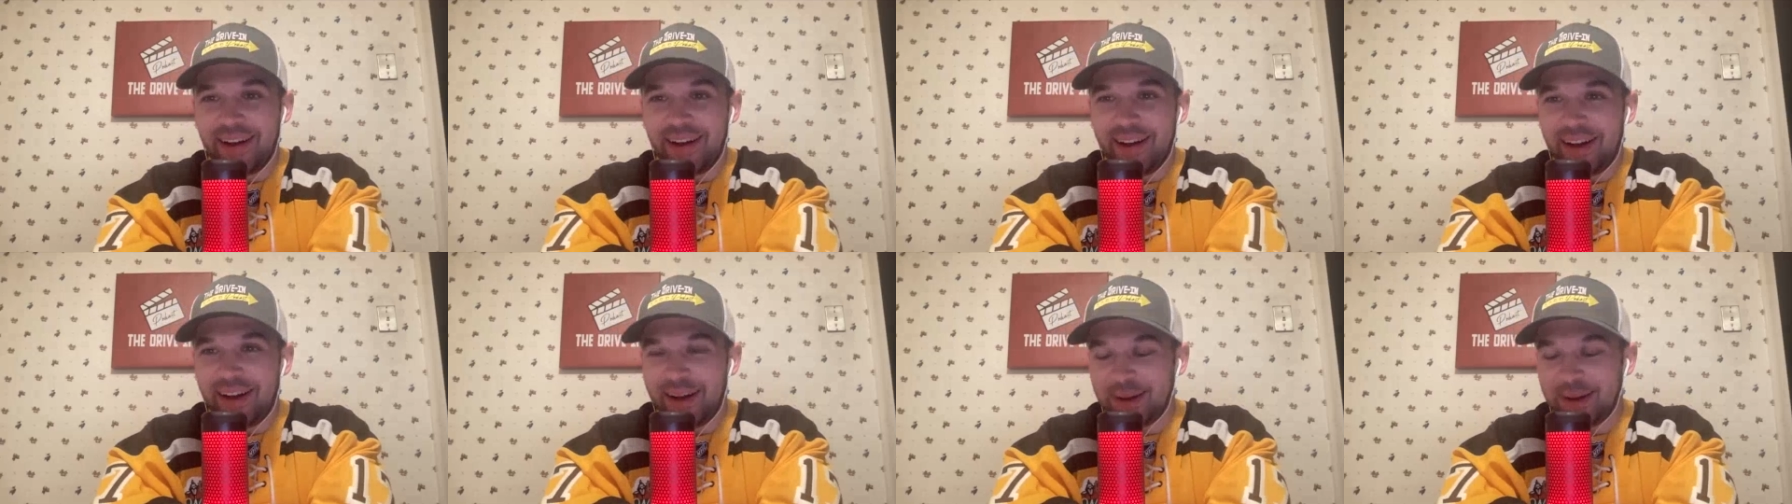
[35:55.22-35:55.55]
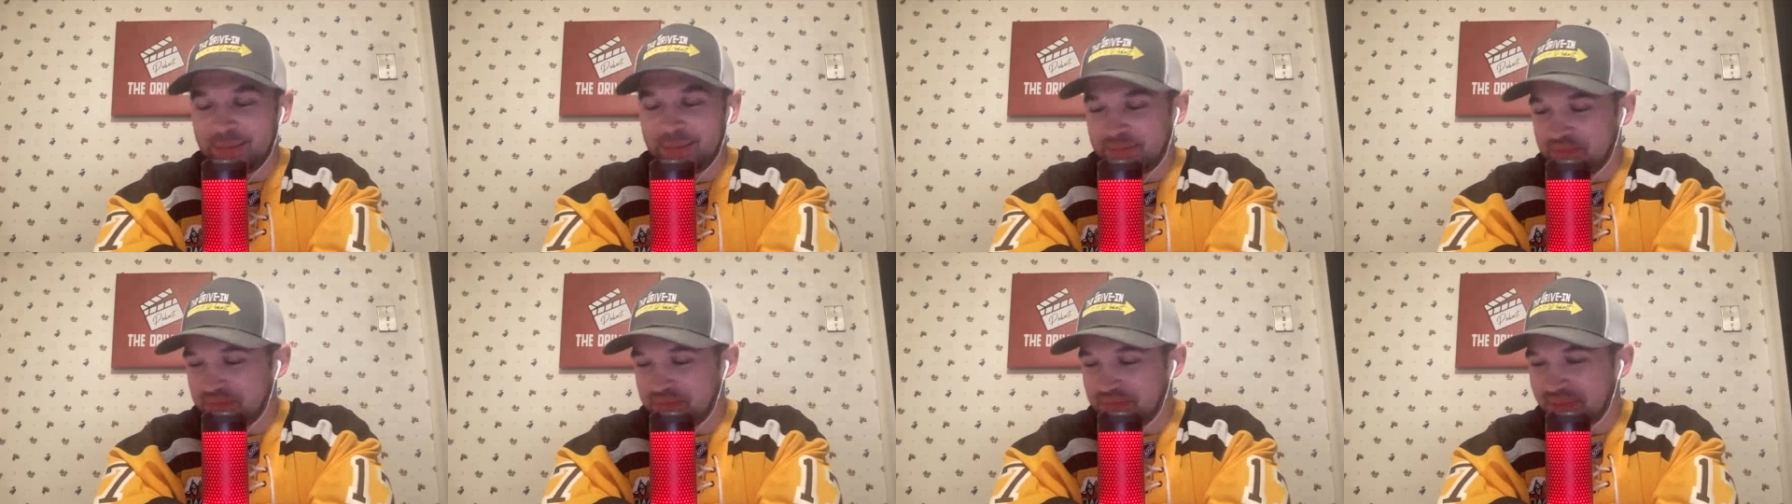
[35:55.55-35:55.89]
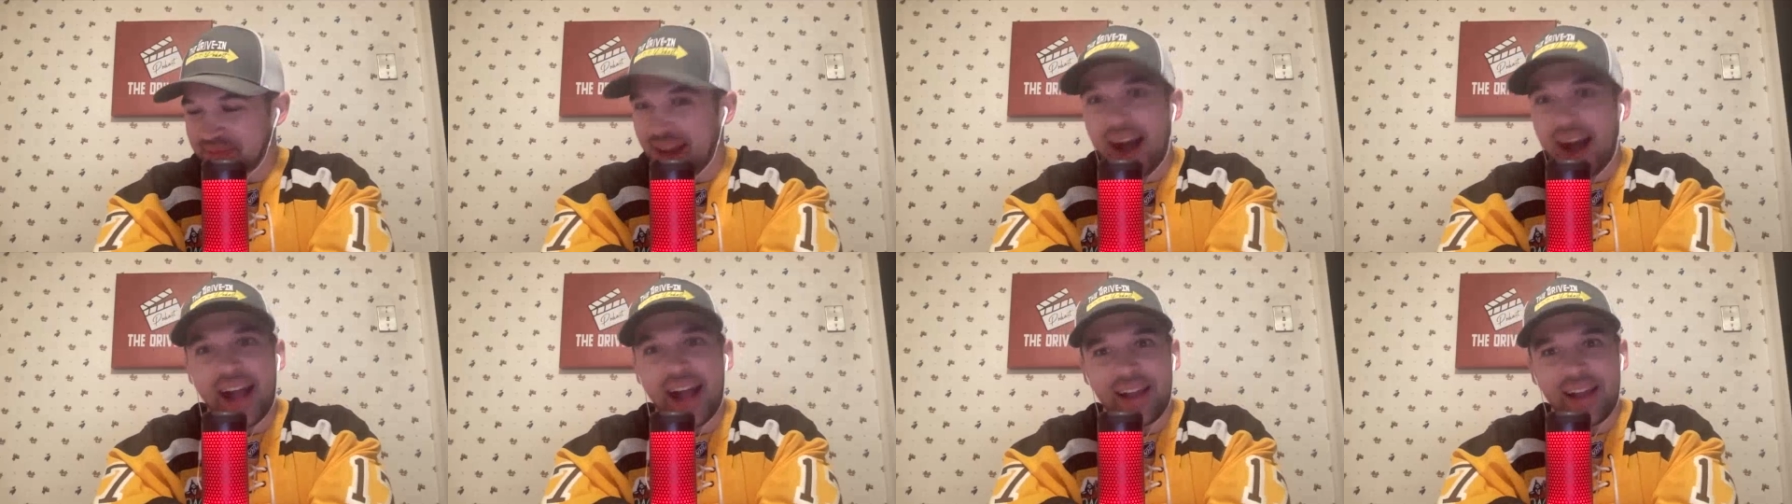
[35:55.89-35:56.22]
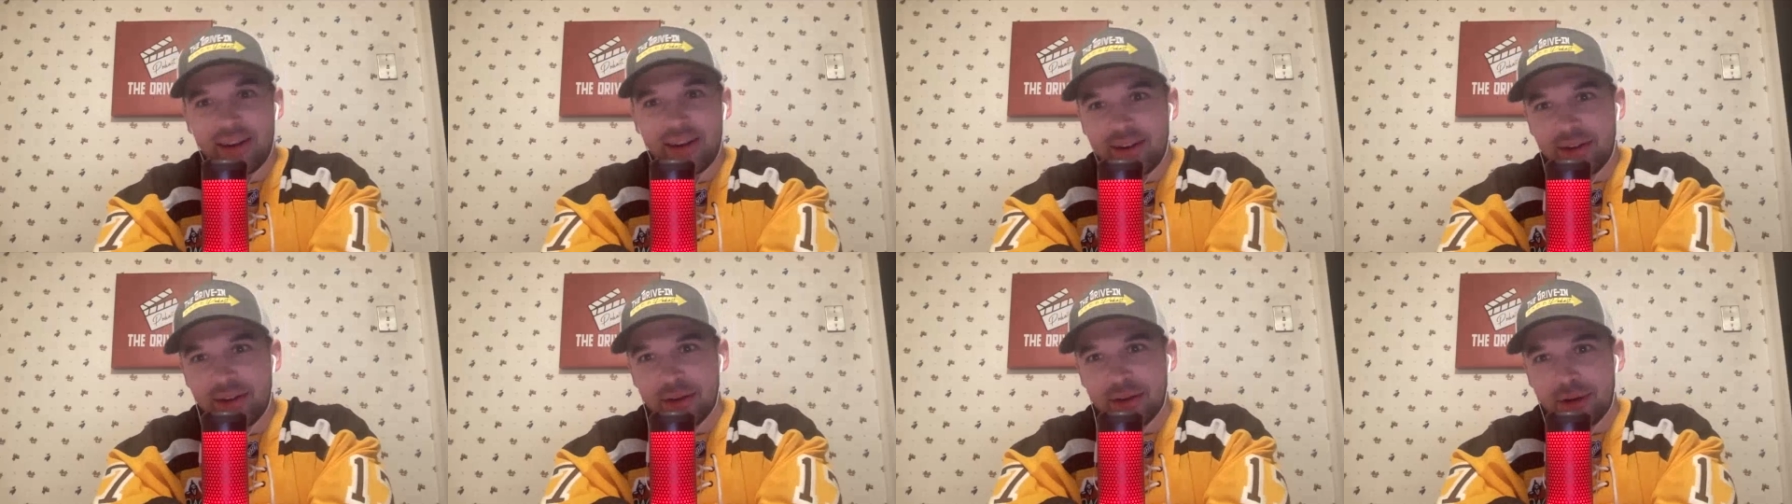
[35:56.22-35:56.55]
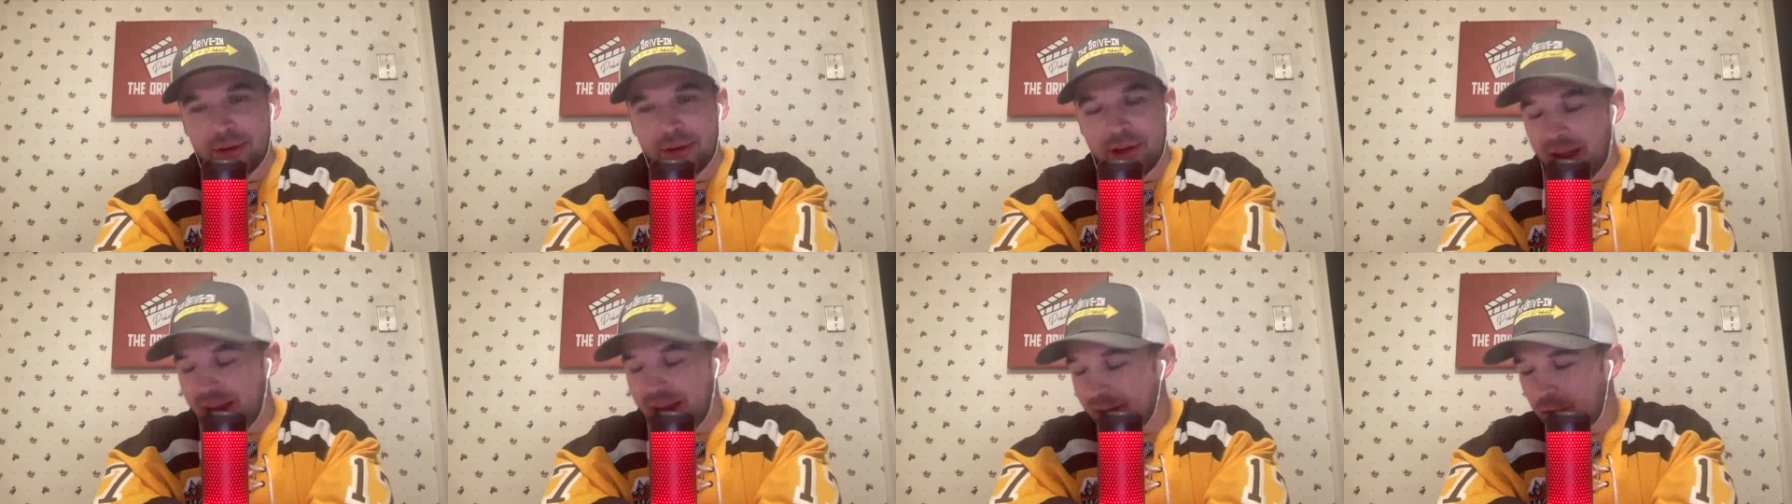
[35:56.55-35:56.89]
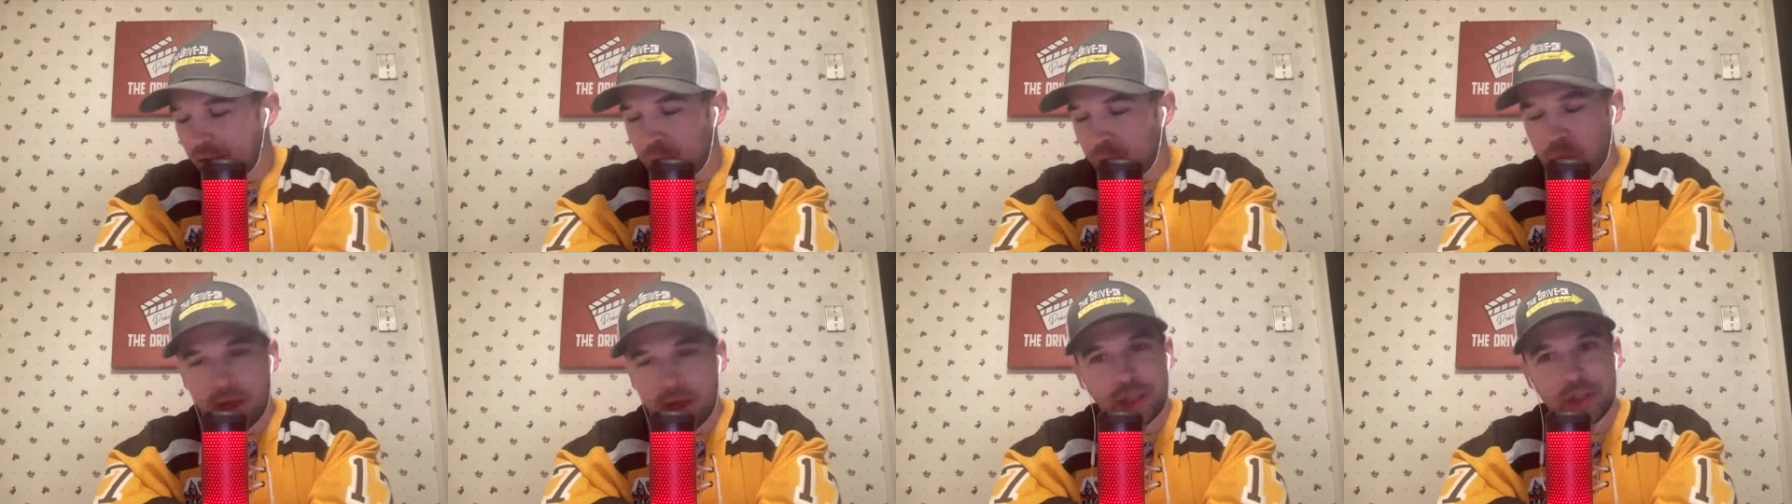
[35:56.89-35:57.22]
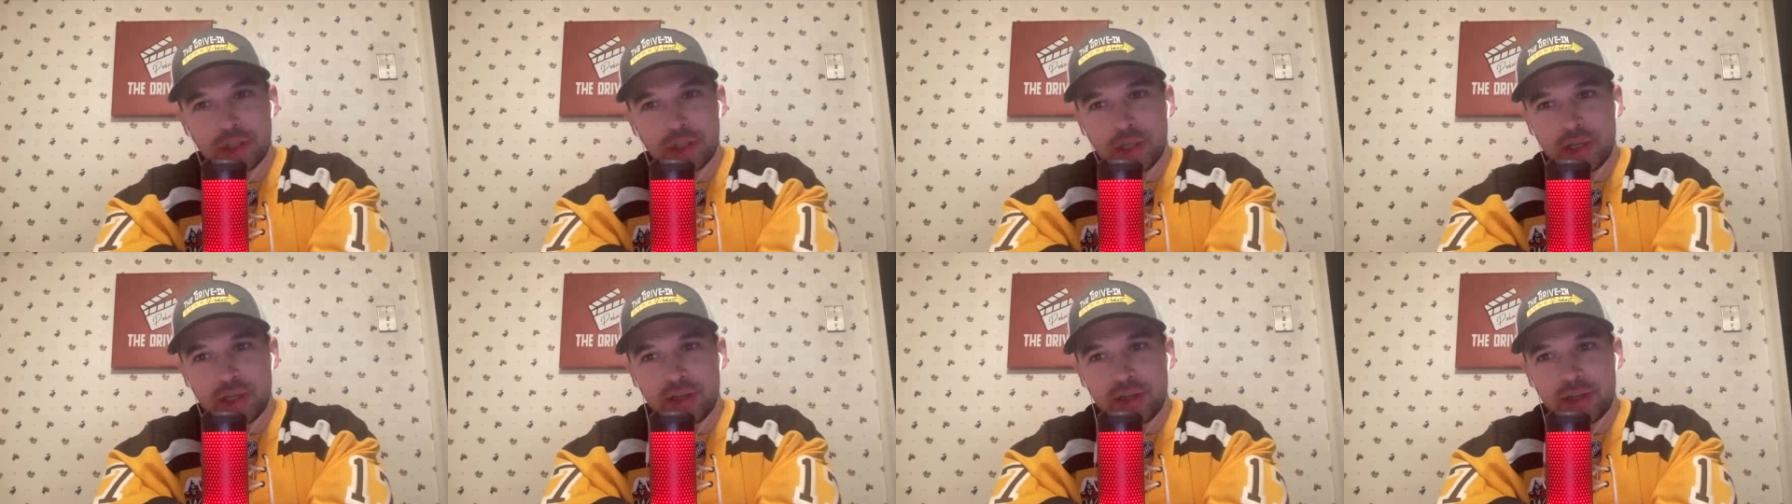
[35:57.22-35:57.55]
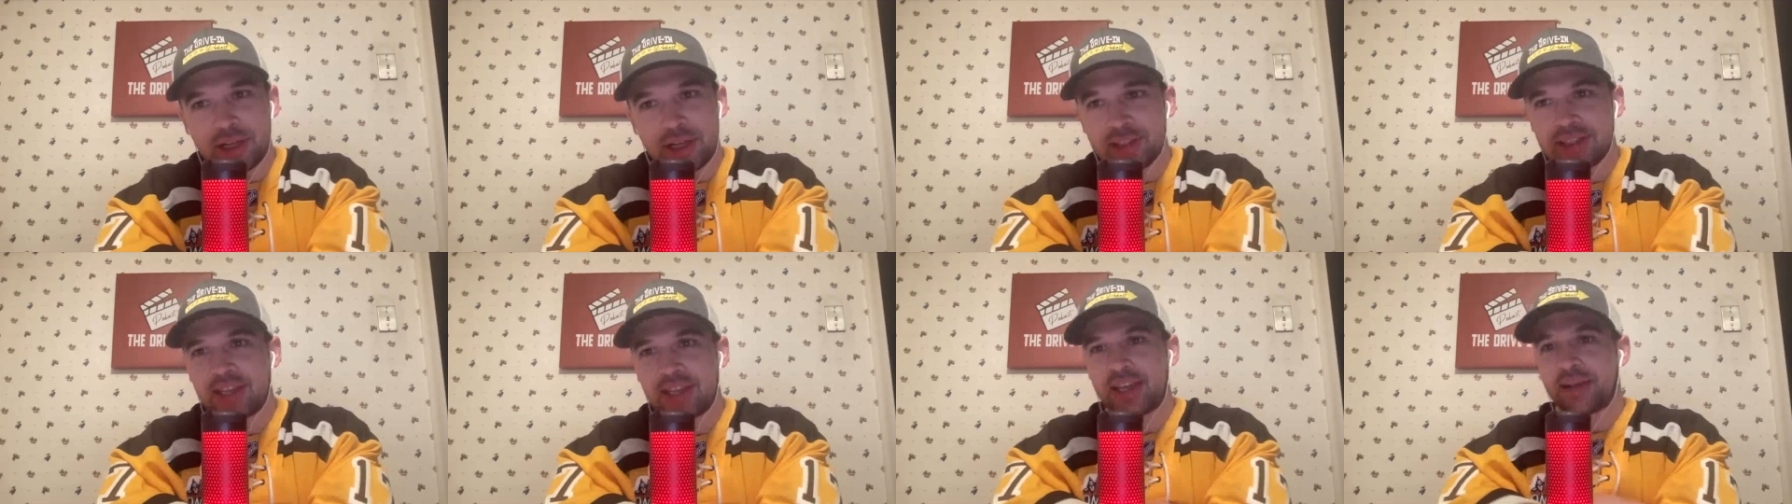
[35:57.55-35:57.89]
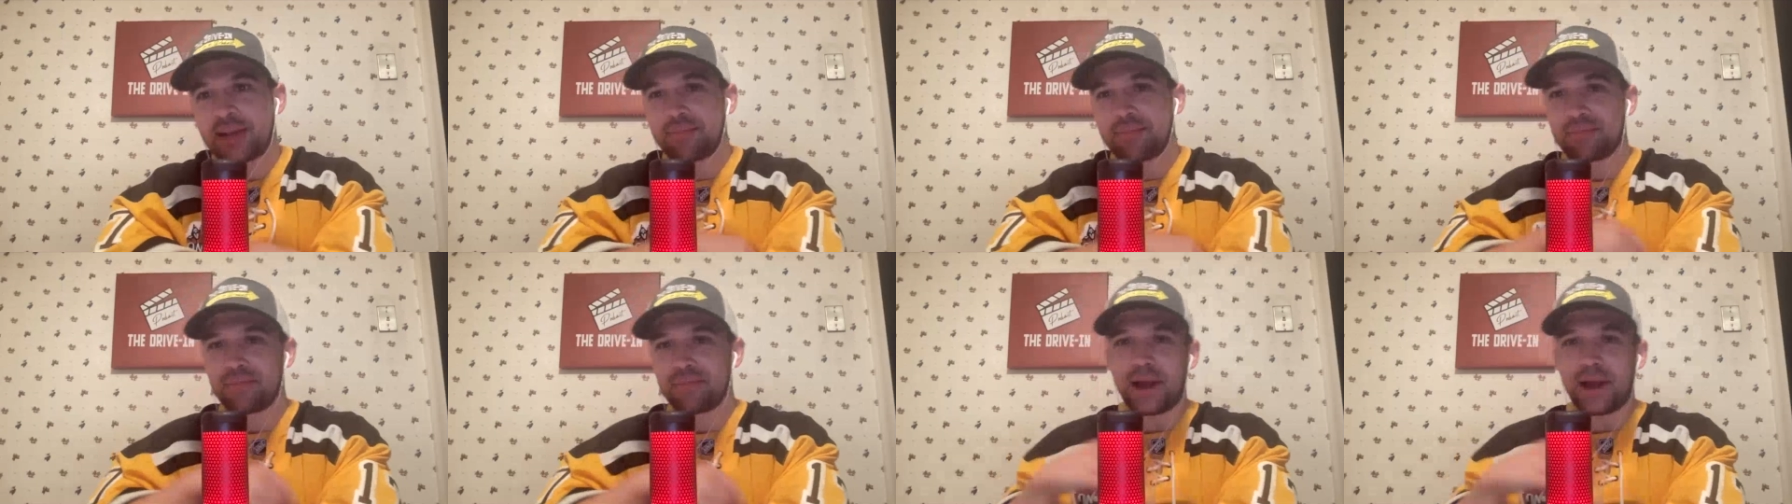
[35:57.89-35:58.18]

Um, I had another. I had a question because like